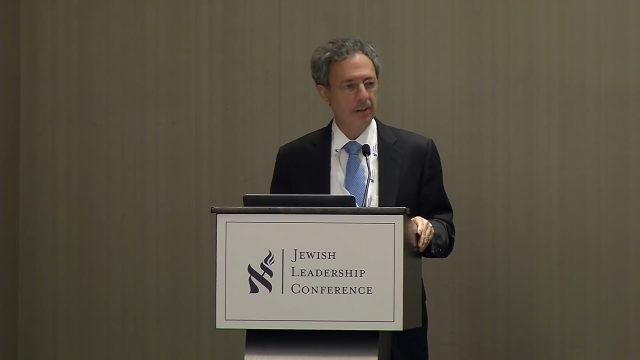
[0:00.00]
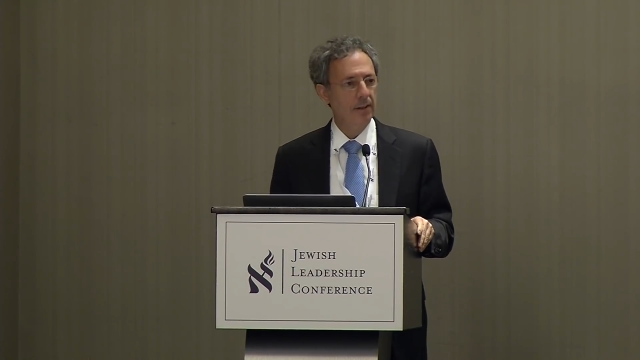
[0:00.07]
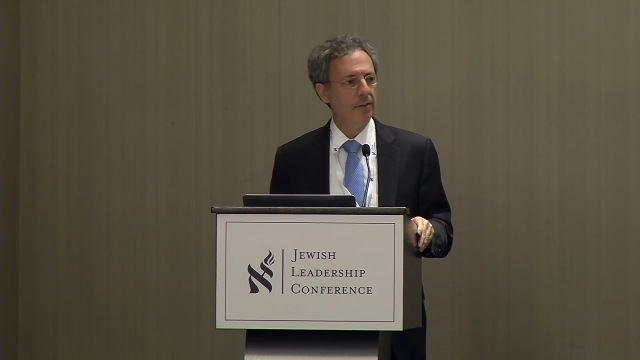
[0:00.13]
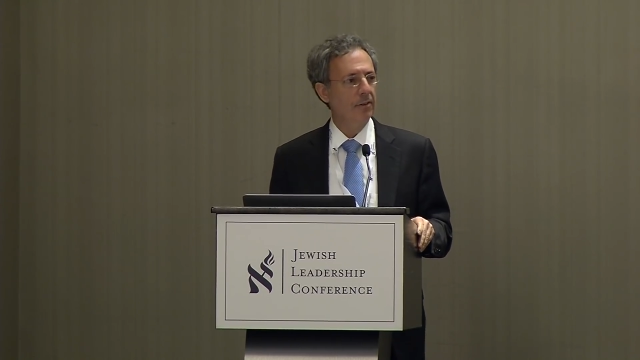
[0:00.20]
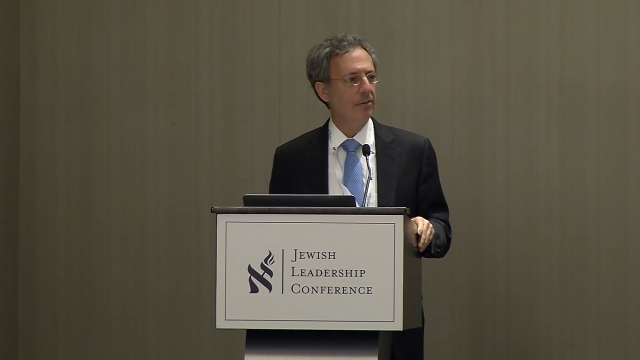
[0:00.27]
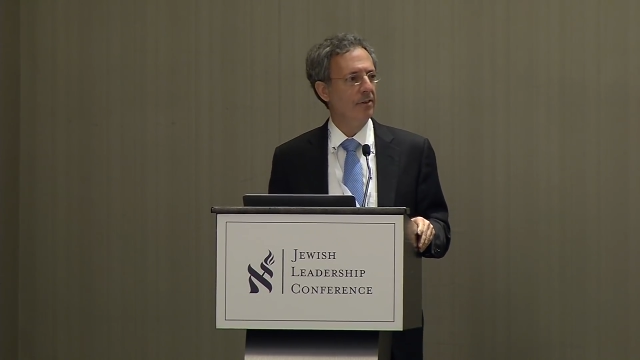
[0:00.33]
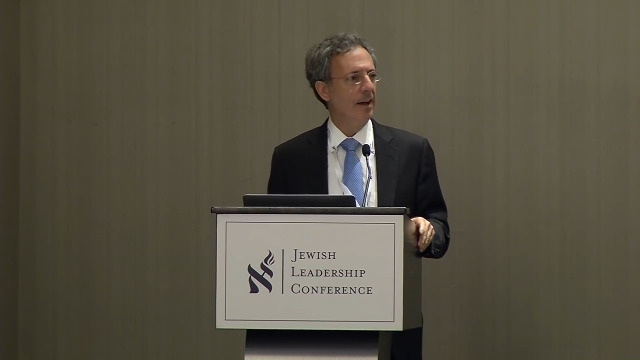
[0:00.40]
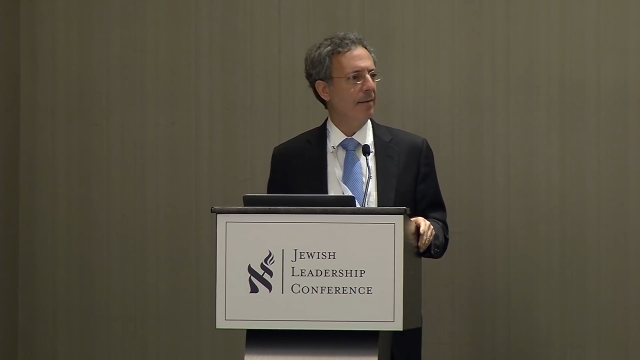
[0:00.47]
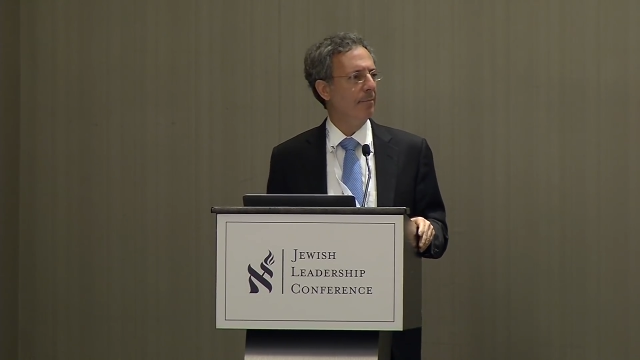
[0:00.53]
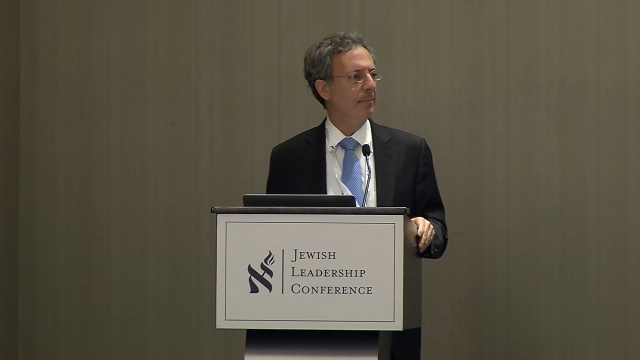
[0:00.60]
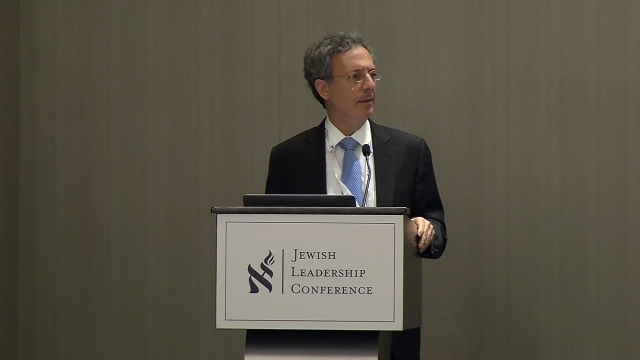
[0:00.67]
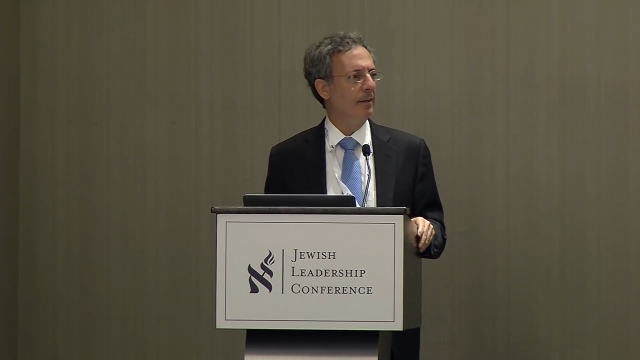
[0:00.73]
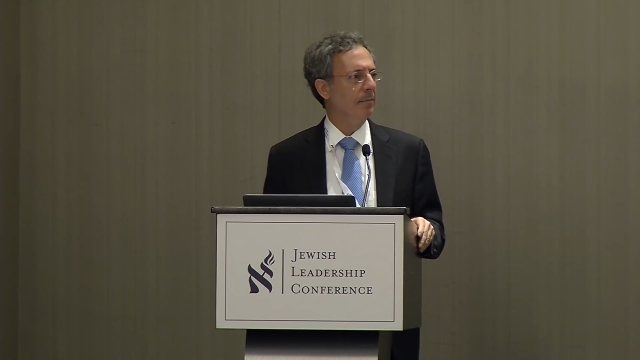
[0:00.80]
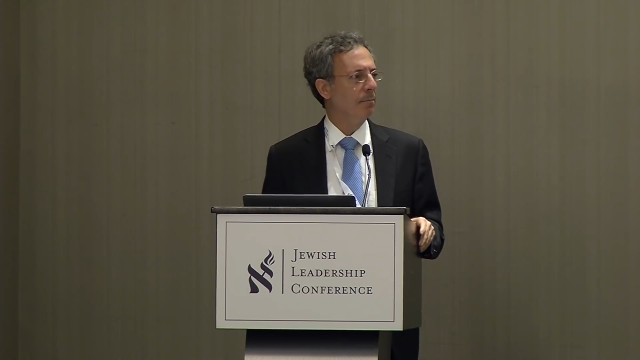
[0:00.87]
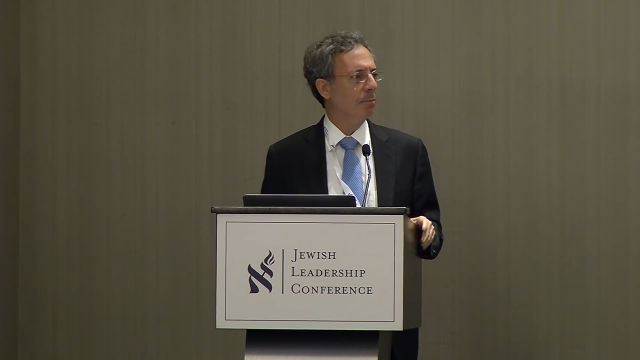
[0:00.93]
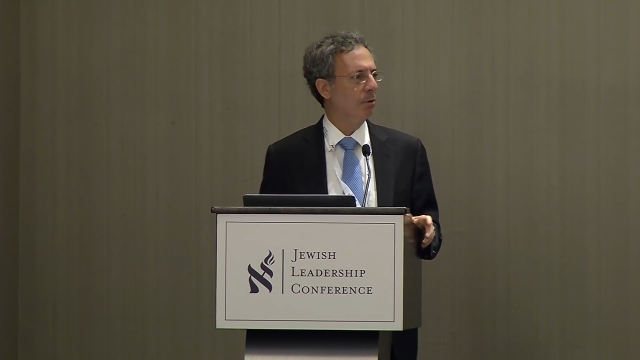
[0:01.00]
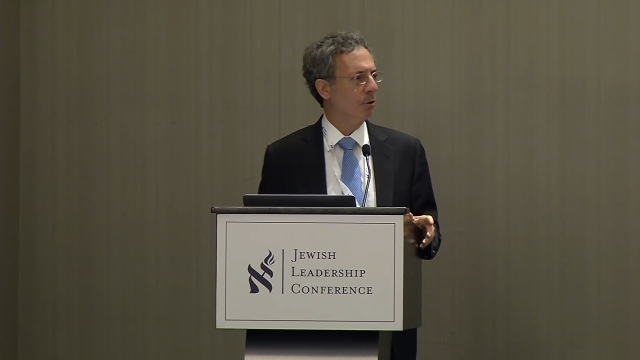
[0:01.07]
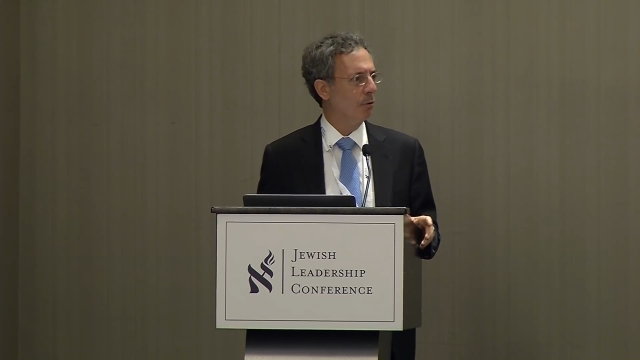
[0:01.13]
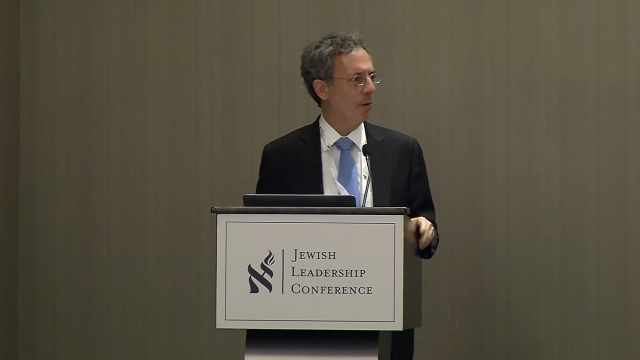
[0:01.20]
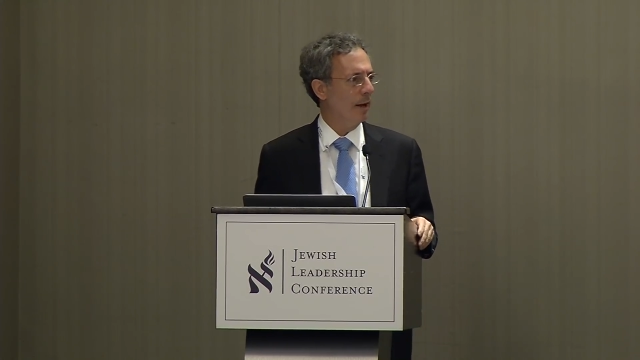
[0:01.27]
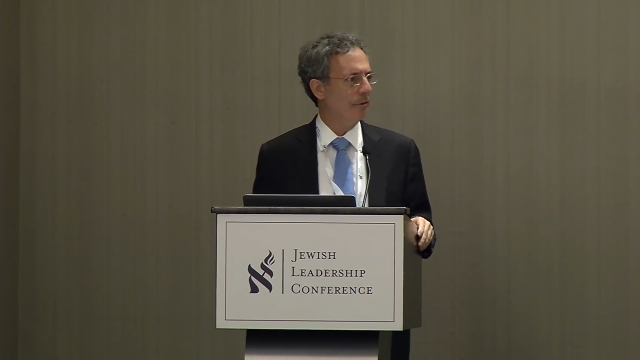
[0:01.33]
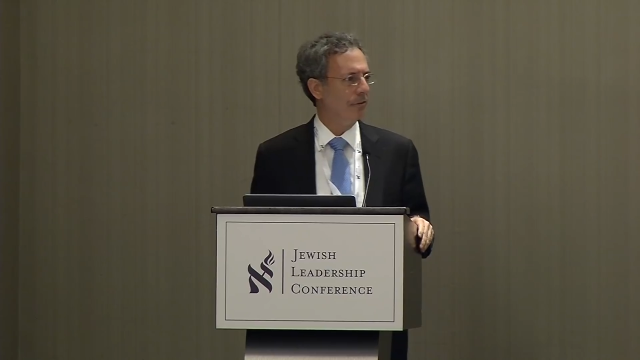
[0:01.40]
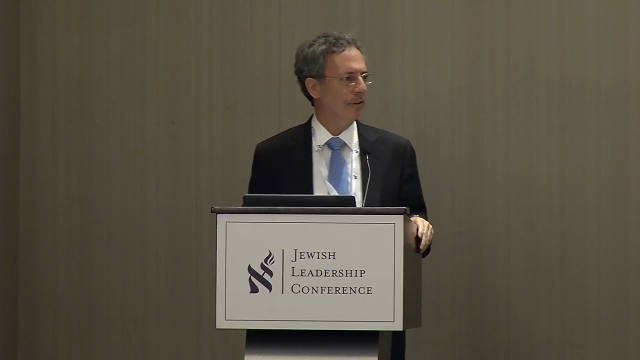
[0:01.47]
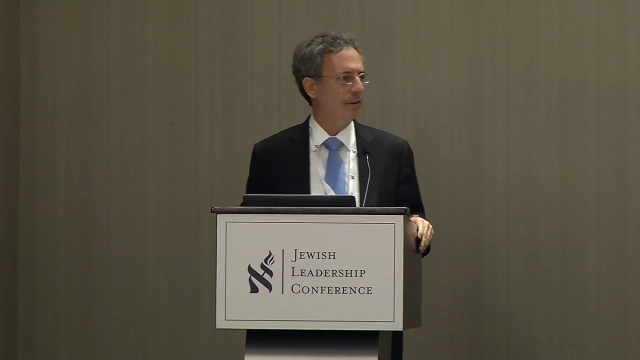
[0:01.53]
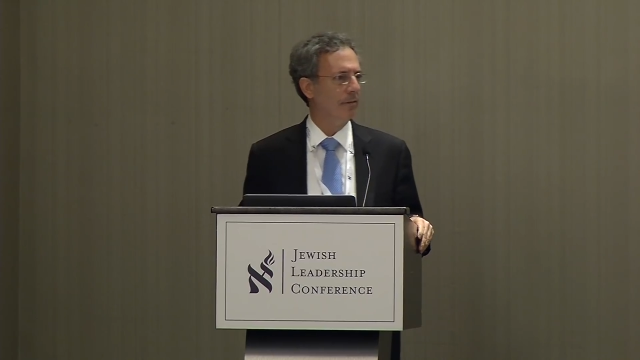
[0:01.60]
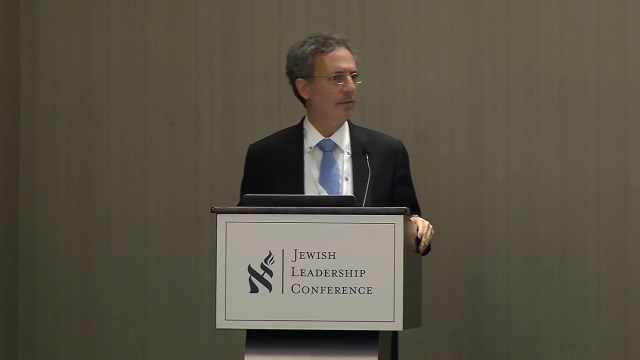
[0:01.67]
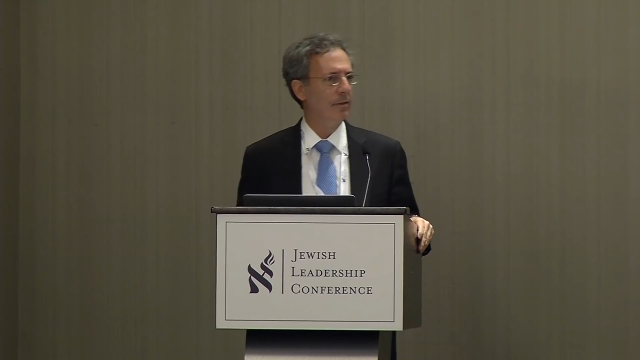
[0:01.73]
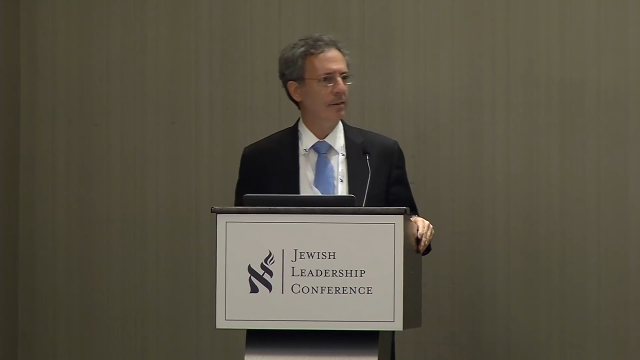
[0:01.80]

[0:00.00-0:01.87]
does not mean progressive